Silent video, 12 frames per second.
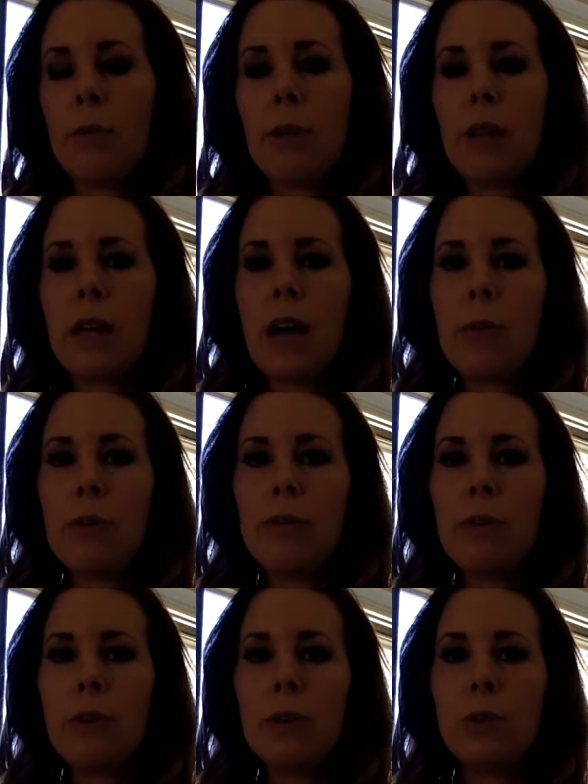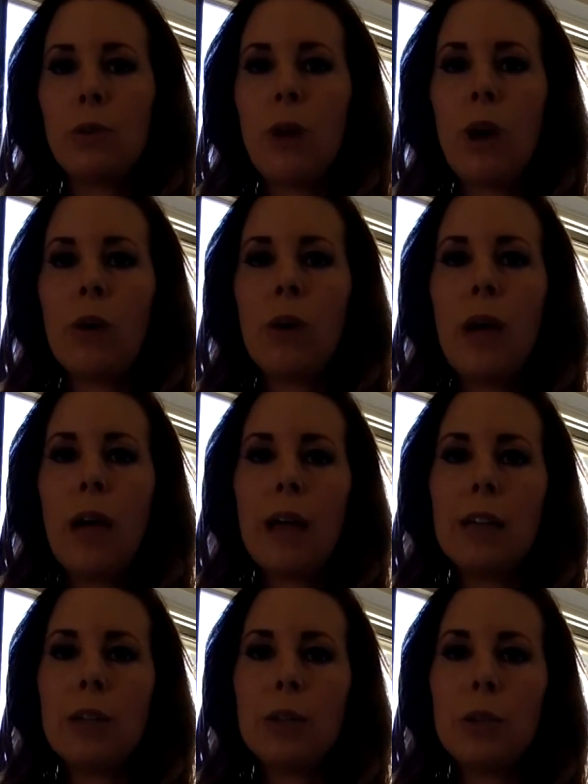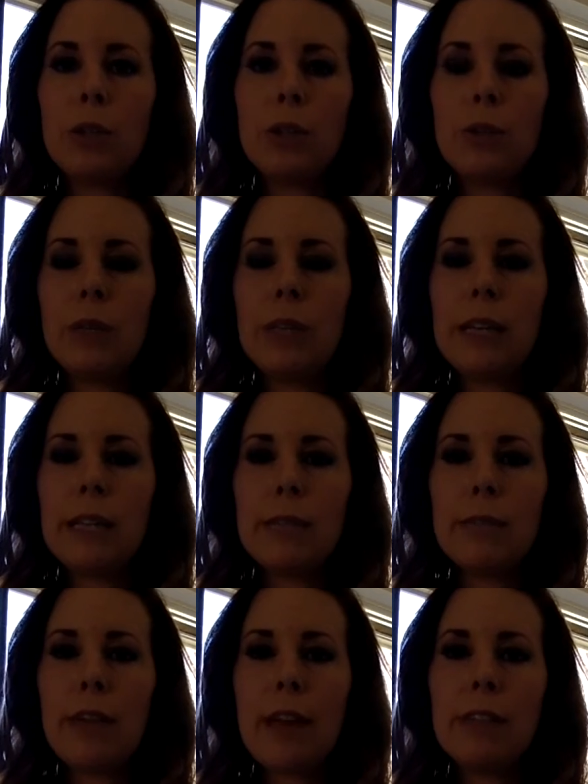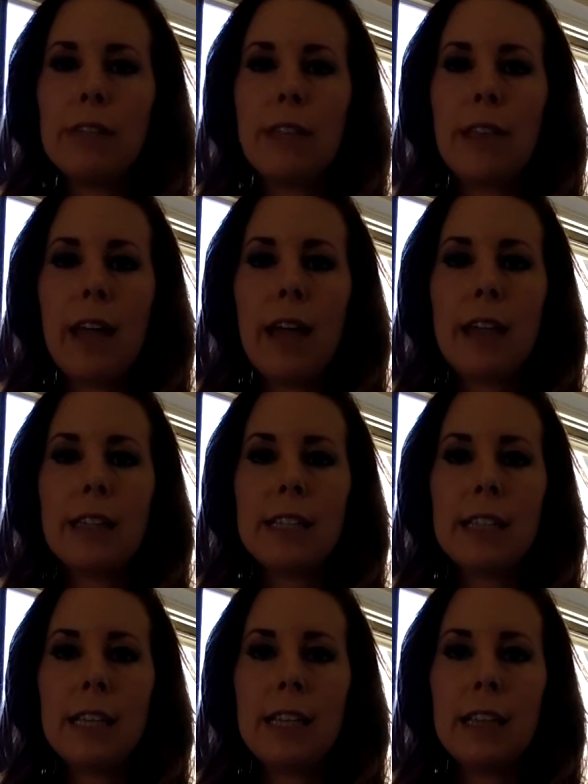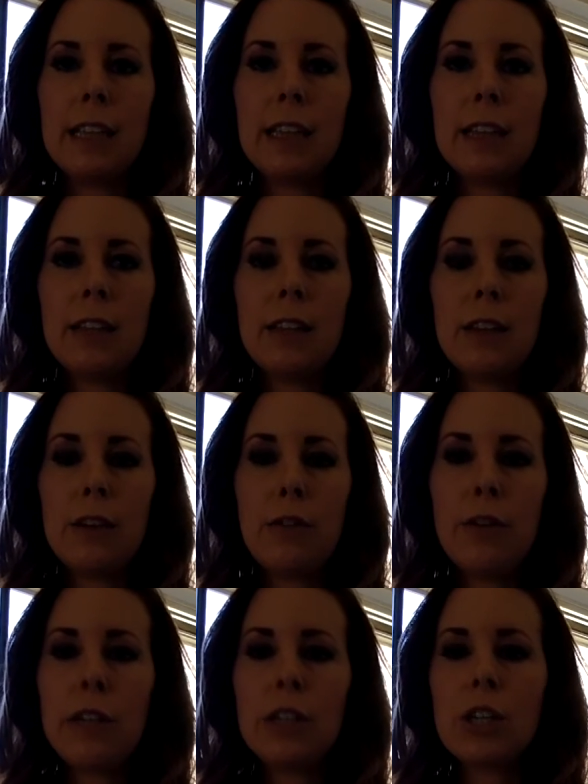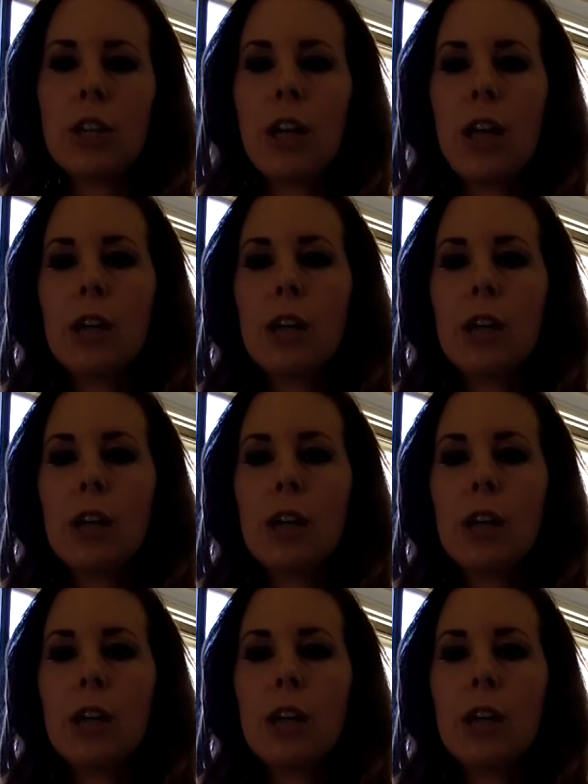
in the cupboard for a little while until you really get some flavours in there, and stick it in the fridge.